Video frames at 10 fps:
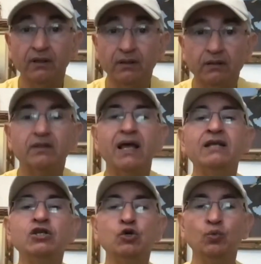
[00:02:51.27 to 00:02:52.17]
then
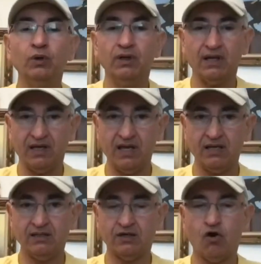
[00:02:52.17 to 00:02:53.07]
you will
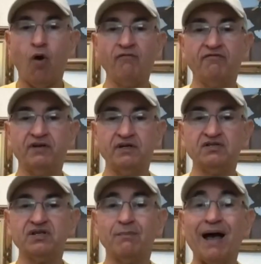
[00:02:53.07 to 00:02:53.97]
gain
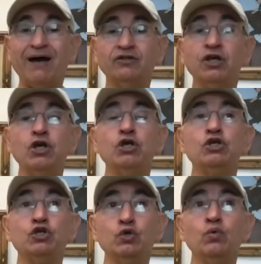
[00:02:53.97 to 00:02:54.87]
confidence about
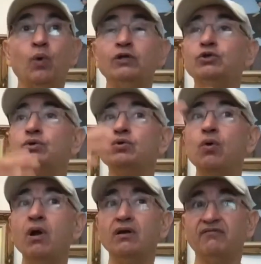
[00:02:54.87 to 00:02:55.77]
you want to
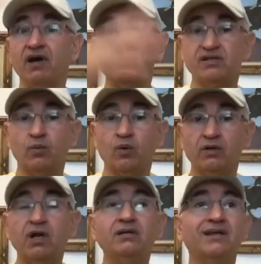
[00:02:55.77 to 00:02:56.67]
qualify someone.
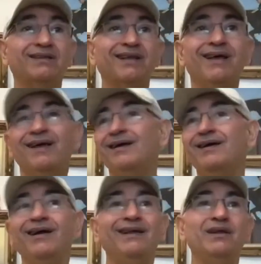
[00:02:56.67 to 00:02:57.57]
Not that
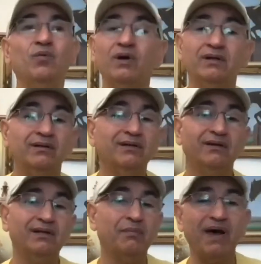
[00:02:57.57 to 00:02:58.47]
anyone
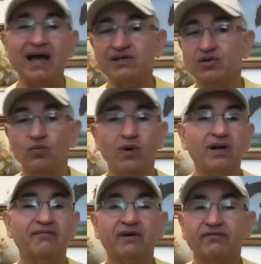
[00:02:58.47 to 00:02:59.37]
in the past or
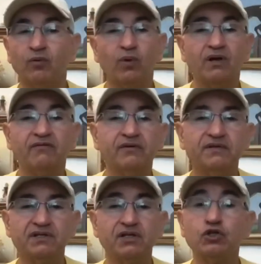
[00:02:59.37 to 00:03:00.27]
whatever, for whatever
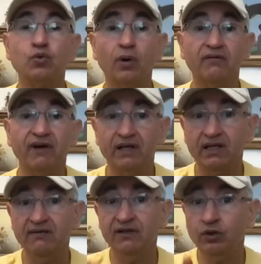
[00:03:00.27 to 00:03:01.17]
reason, is qualified,
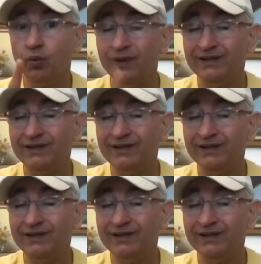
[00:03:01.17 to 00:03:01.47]
even though when